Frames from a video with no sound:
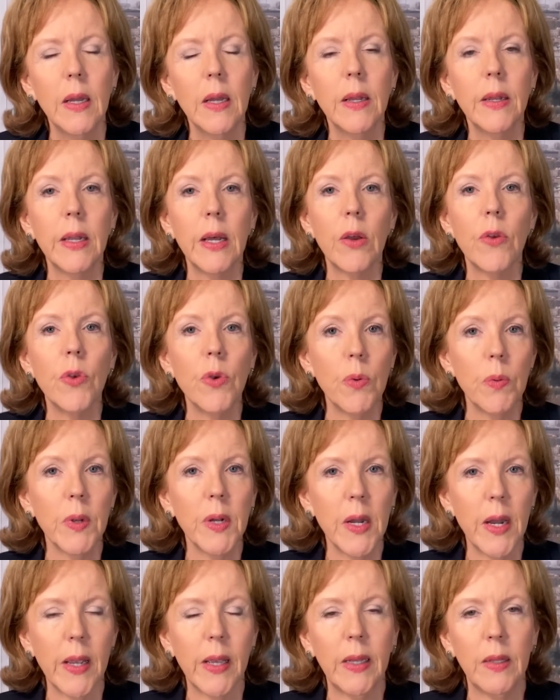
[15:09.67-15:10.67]
Now, you and
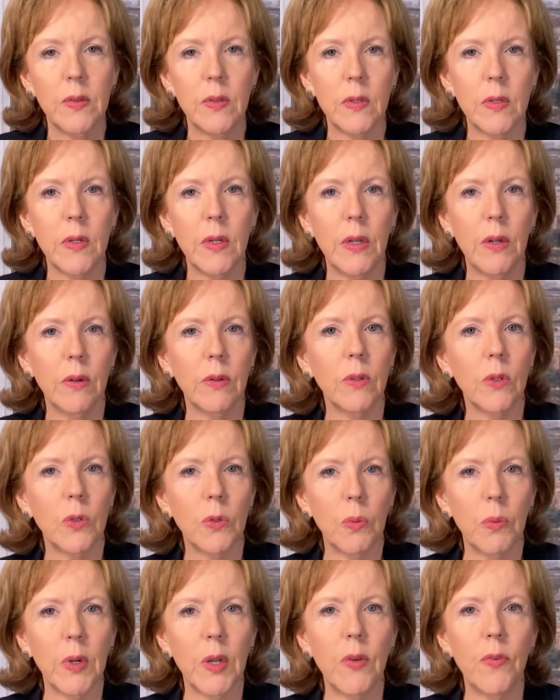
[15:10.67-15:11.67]
I can sit here in the
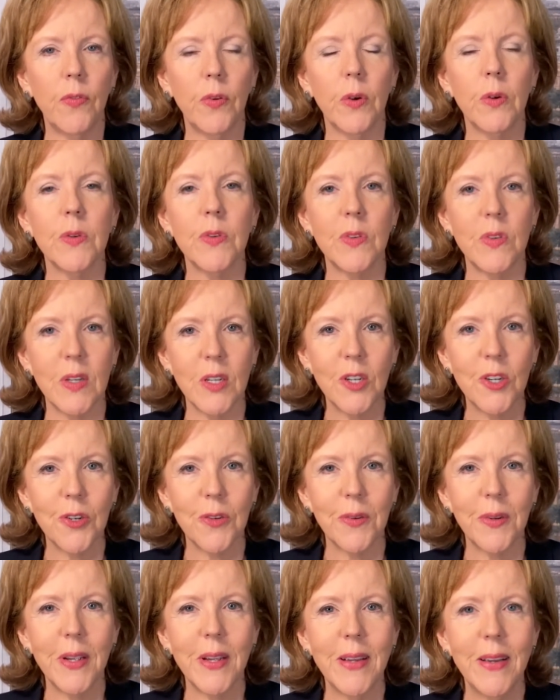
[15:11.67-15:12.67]
21st
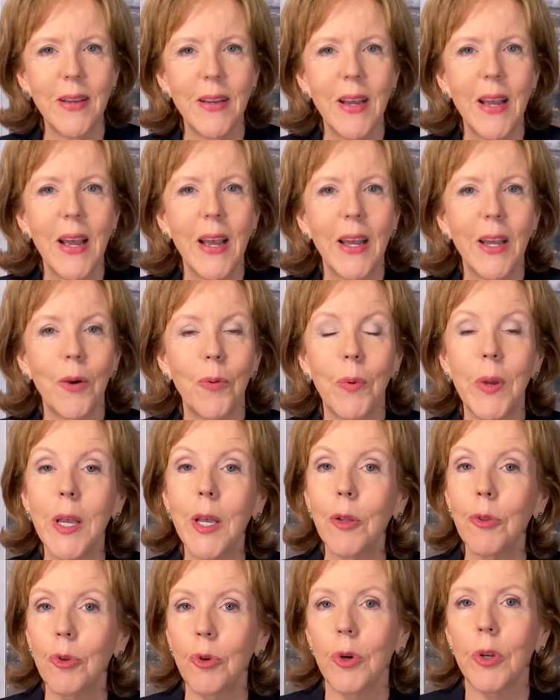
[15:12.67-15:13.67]
century and we
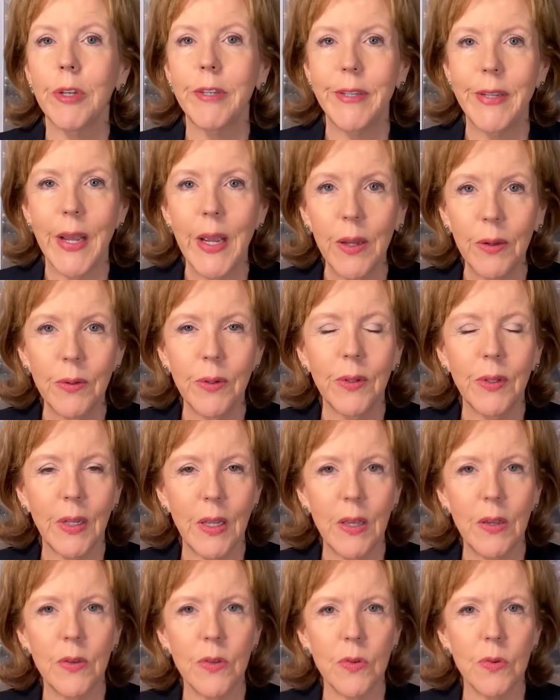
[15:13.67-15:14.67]
can look down on
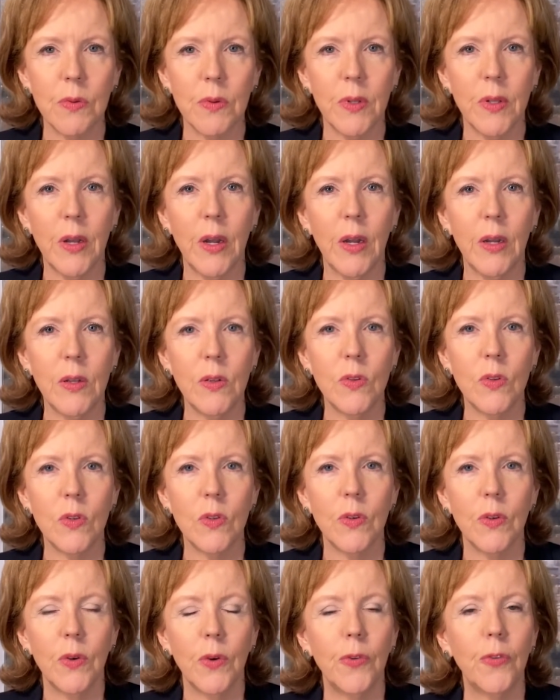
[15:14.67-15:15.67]
the
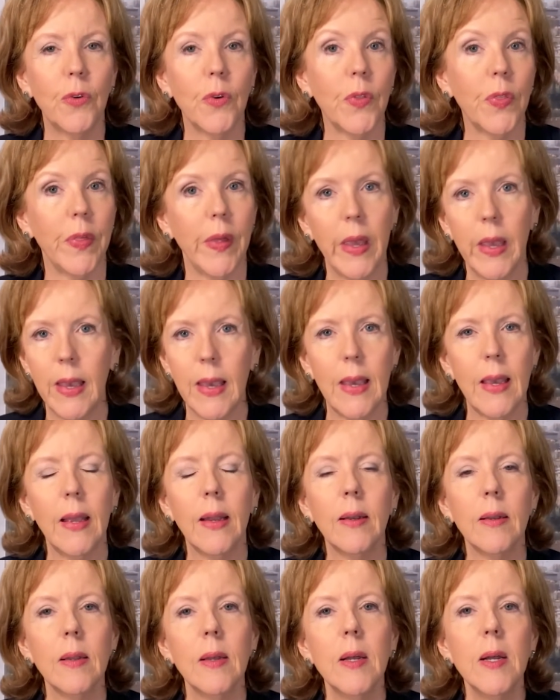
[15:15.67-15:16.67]
Israelites for
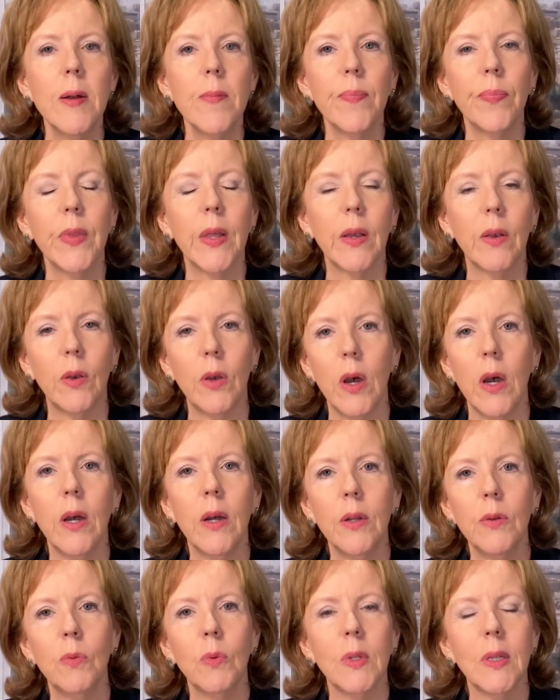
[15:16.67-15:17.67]
thinking that
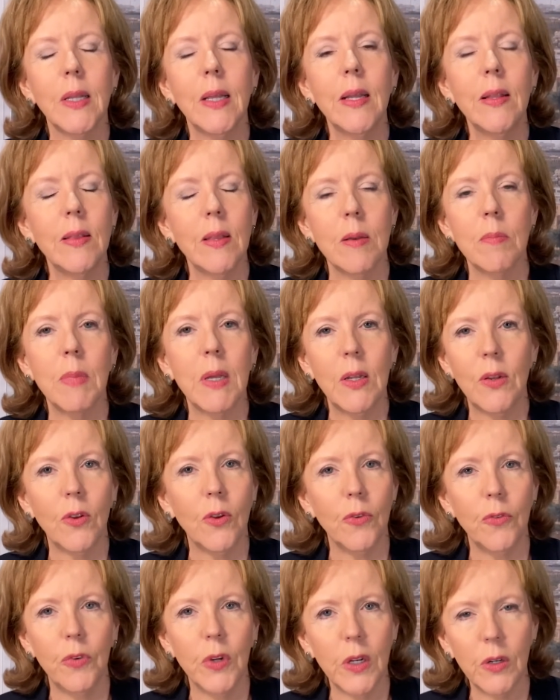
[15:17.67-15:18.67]
God would lead them
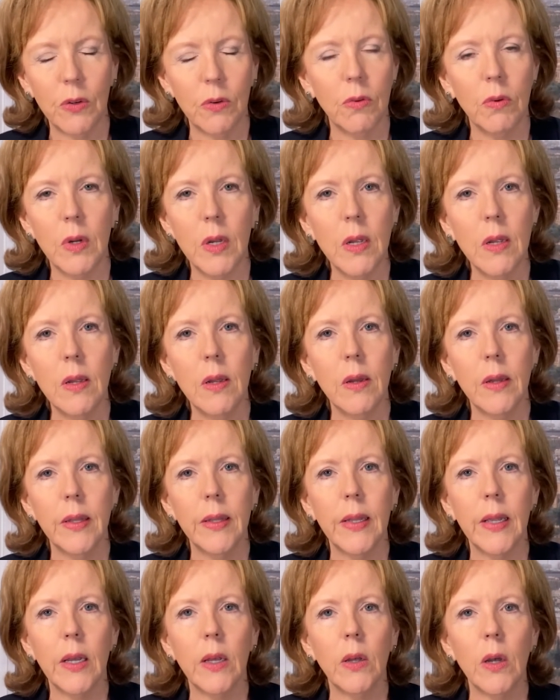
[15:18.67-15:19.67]
into victory
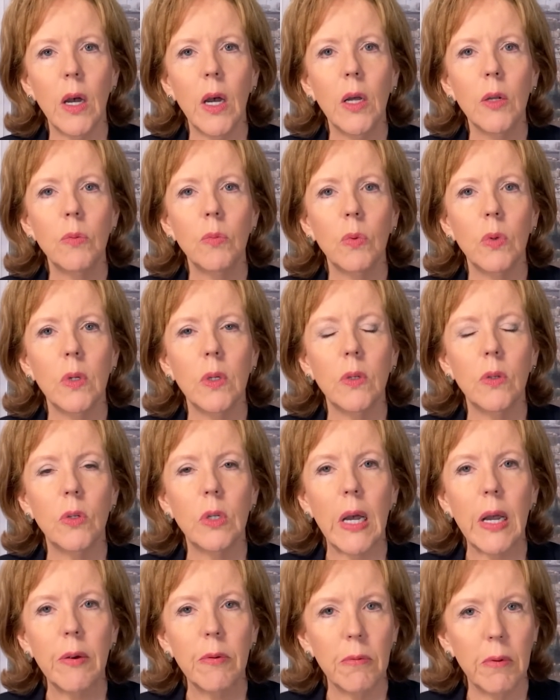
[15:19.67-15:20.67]
and that God would
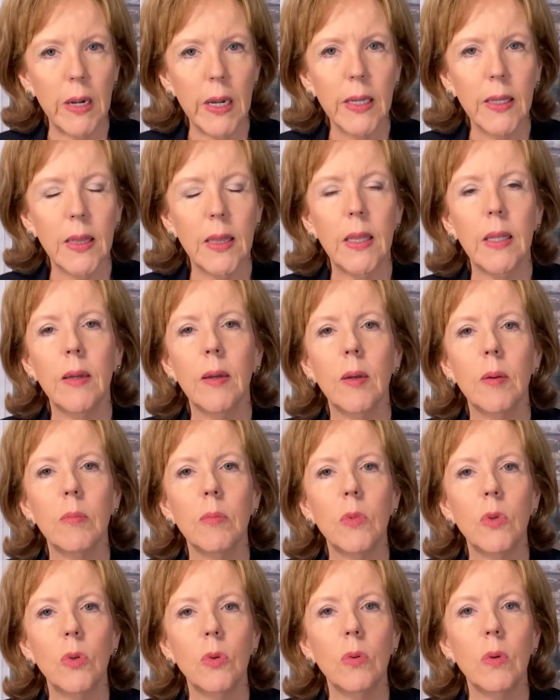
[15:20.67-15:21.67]
direct
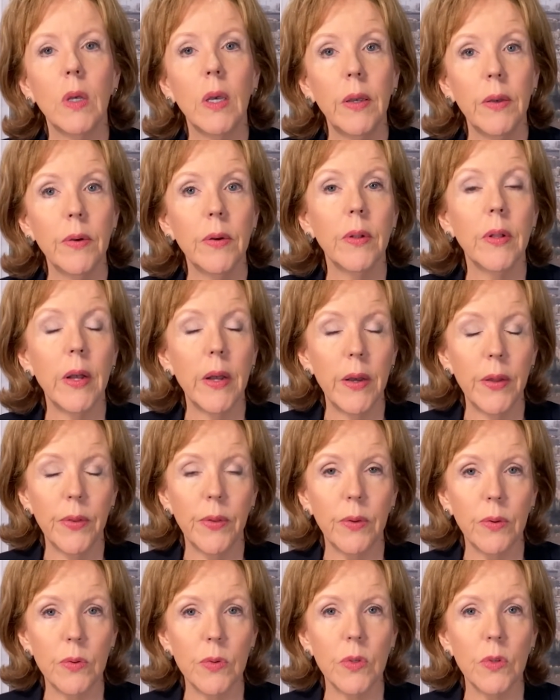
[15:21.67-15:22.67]
them to kill
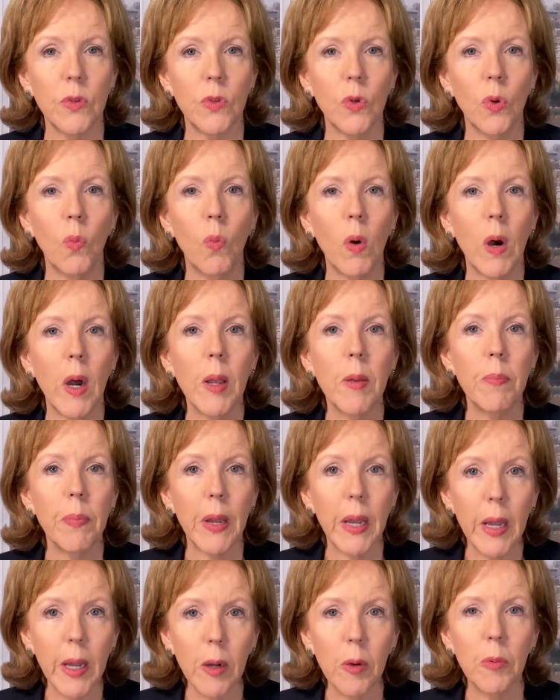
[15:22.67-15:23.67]
others and to wipe
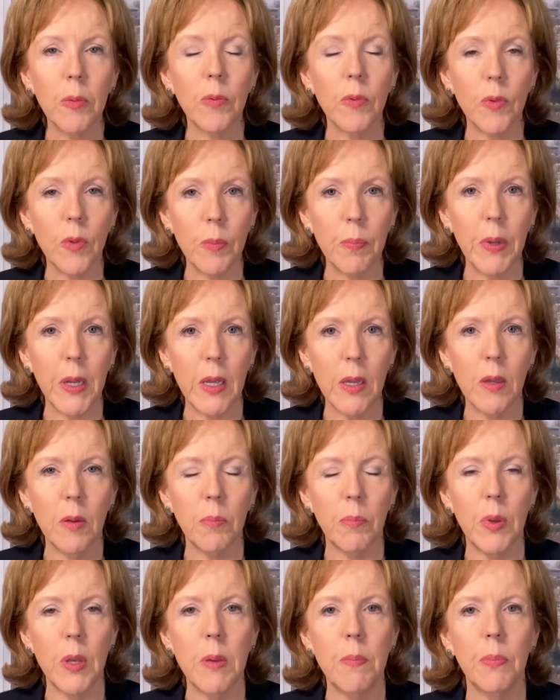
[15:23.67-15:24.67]
out the
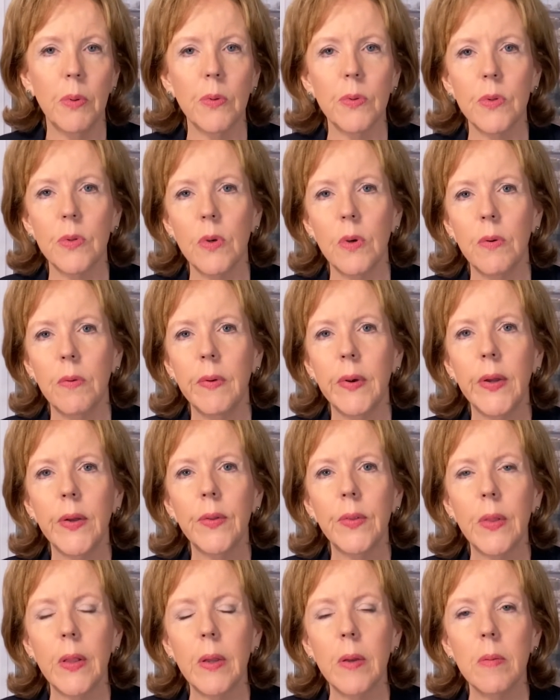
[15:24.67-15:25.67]
pagan peoples
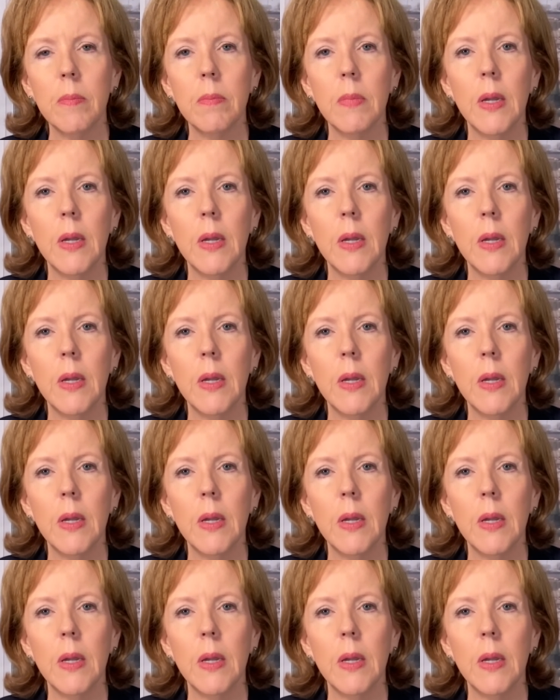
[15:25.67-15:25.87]
around them.